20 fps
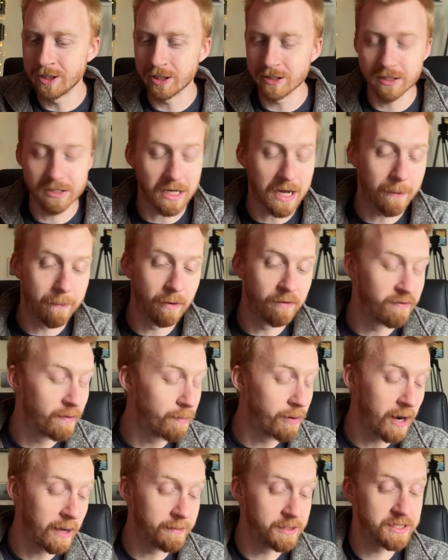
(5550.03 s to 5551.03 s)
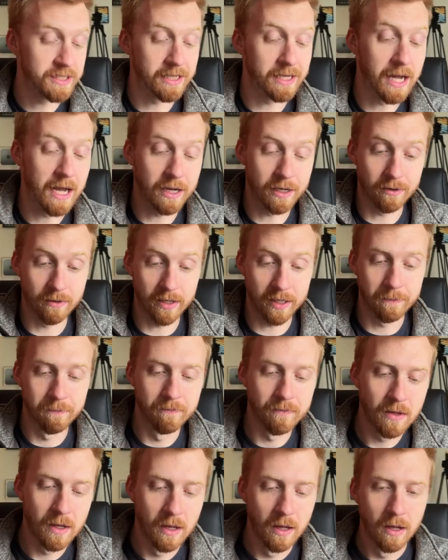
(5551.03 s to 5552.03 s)
should stop overpromising. I agree.
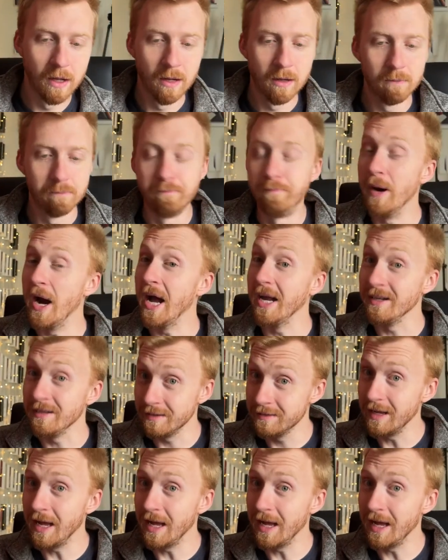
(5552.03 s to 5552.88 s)
But